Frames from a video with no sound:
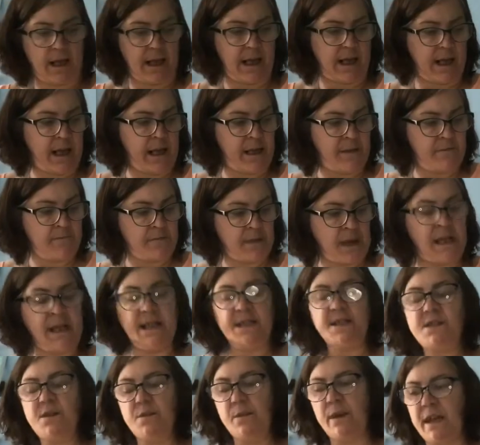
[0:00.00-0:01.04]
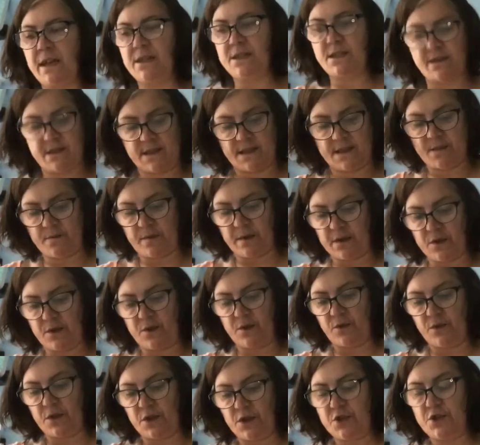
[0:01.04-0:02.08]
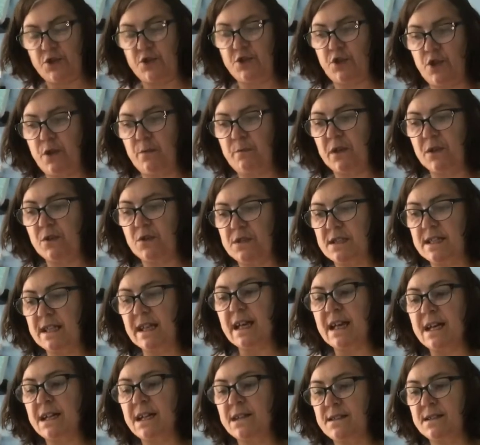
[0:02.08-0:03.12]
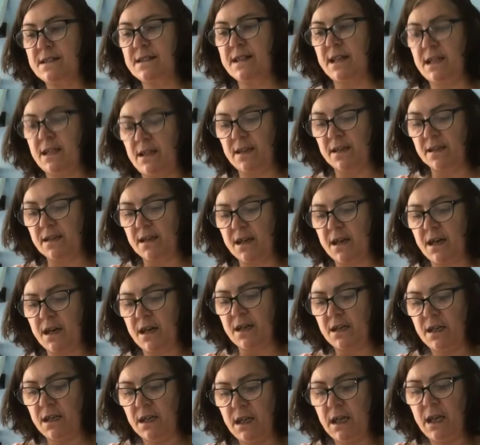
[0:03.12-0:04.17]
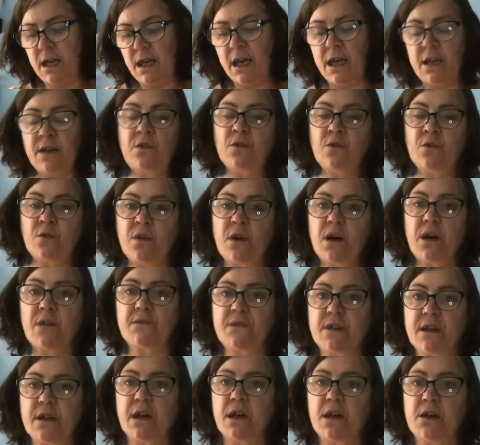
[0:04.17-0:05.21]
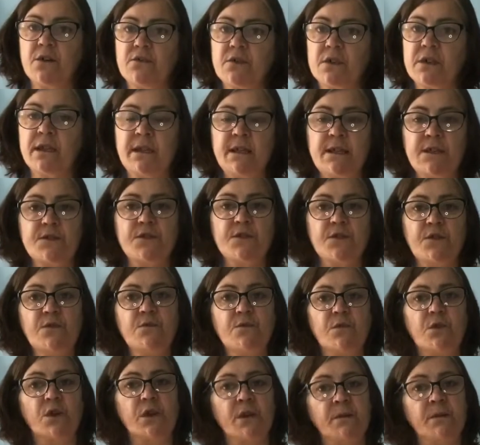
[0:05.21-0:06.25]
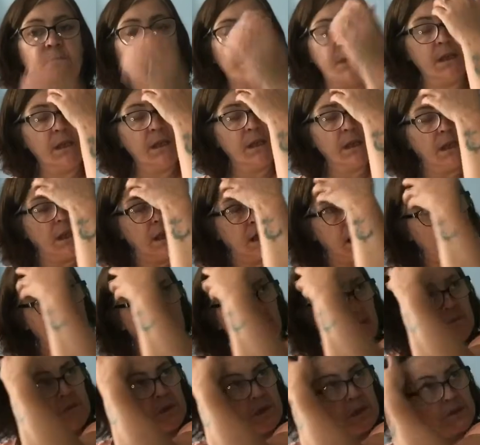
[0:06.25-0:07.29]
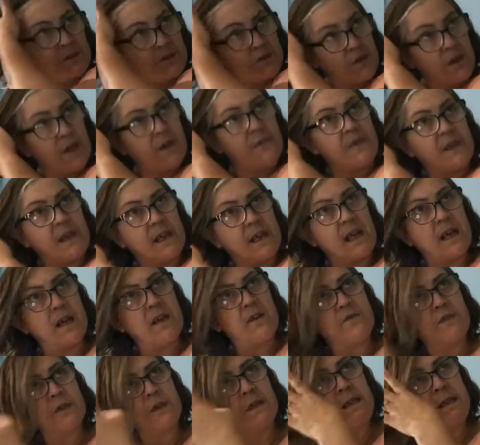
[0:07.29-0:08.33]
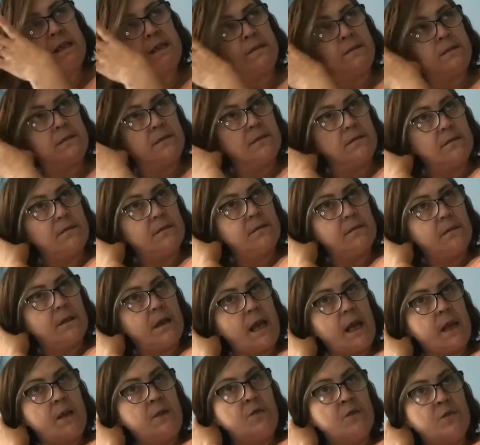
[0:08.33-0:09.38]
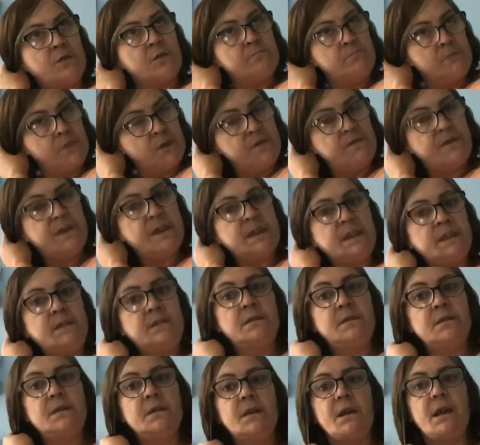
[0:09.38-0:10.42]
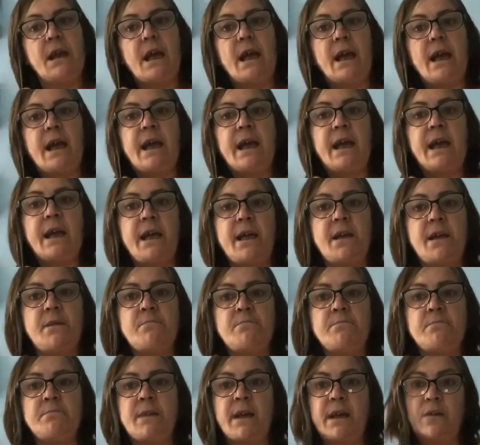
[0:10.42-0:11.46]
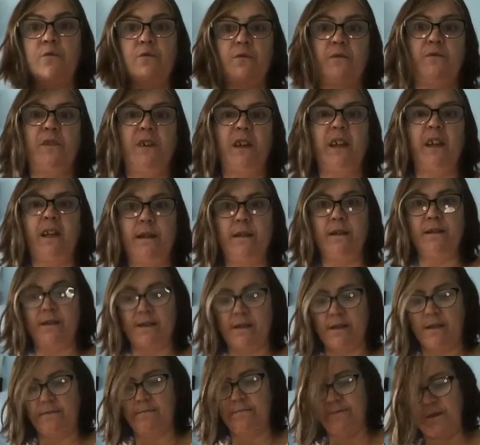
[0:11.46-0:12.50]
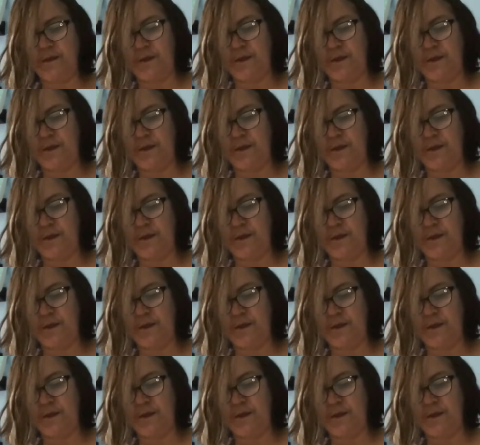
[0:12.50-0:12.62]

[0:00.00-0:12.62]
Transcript: I need to wait till it's a bit cooler to do it, because I can't sit in the car and not have the car running. It's too warm, and when I do have the car running, and not moving, it overheats.